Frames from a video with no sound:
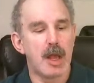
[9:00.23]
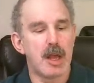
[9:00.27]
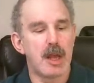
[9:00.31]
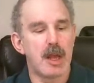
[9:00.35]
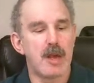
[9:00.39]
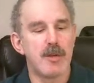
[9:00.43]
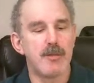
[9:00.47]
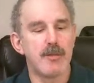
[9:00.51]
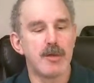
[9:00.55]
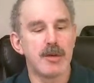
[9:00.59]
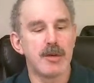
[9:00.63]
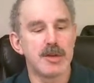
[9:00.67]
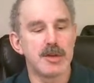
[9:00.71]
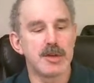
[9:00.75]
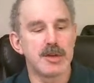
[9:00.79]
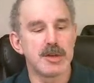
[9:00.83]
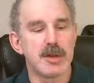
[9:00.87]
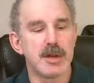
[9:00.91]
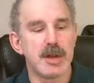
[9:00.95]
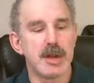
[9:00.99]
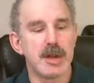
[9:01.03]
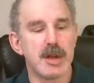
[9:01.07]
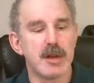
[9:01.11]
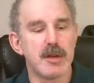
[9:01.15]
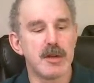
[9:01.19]

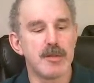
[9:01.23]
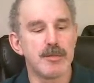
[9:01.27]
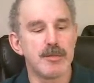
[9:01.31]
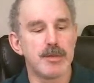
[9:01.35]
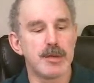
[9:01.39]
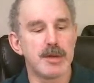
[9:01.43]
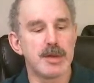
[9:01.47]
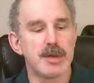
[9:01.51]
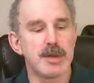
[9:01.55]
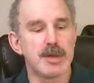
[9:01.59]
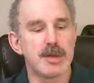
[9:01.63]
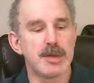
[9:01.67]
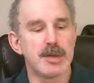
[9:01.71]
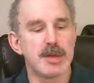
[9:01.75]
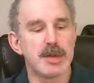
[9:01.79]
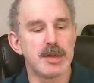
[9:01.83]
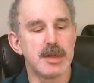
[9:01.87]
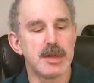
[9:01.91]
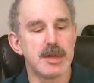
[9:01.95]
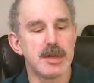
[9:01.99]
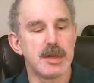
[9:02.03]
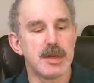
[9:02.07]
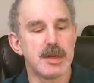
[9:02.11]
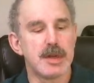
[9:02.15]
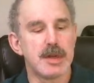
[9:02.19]
Emotional outburst,
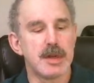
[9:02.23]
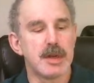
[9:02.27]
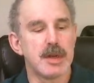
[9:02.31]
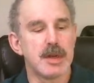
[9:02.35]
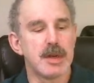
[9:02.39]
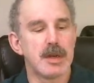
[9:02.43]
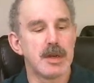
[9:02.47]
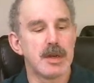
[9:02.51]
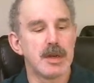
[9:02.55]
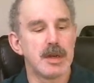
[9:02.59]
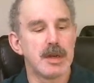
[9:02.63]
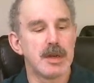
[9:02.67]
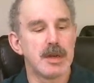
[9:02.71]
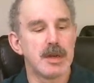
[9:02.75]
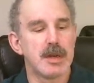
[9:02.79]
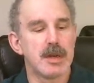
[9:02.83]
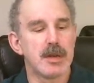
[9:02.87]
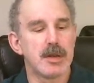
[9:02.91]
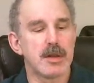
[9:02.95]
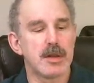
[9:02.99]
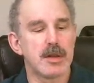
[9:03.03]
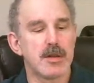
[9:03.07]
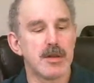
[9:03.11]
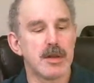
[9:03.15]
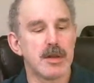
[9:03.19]

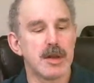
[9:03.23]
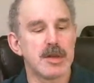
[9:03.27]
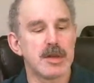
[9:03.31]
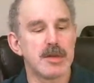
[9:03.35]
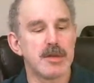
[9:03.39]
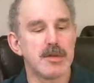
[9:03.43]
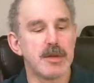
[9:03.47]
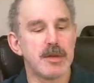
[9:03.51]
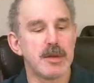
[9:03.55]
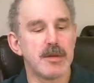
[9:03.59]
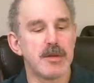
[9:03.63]
loss or